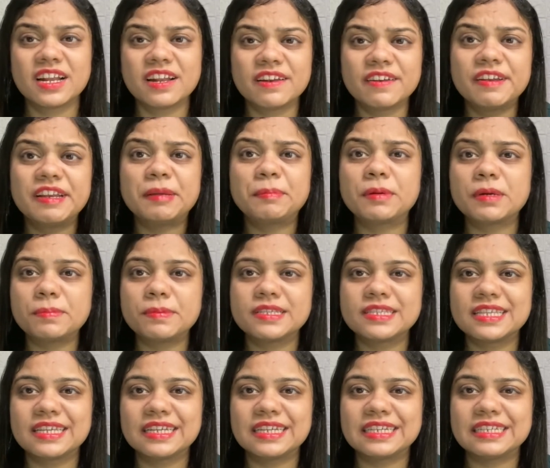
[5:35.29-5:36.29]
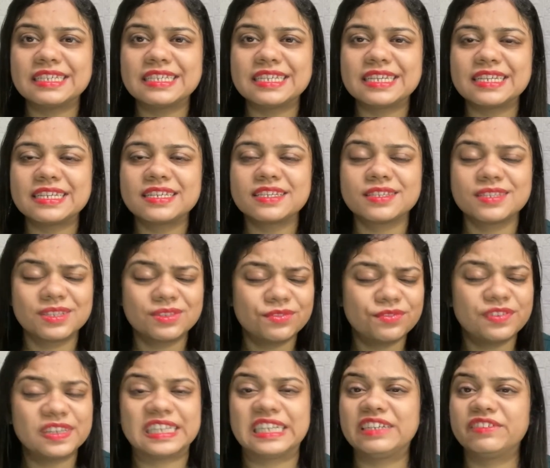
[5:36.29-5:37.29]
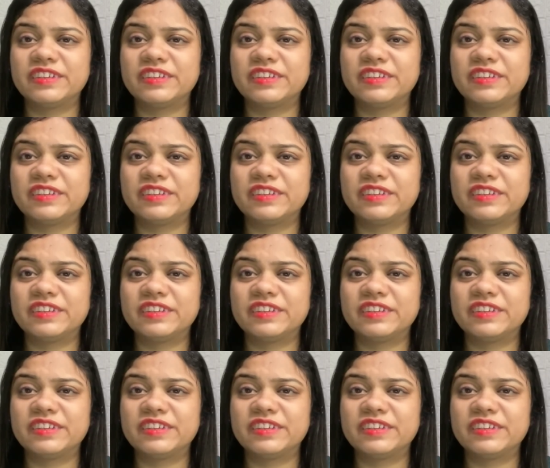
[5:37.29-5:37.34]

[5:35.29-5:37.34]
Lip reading: Repurposing content is very,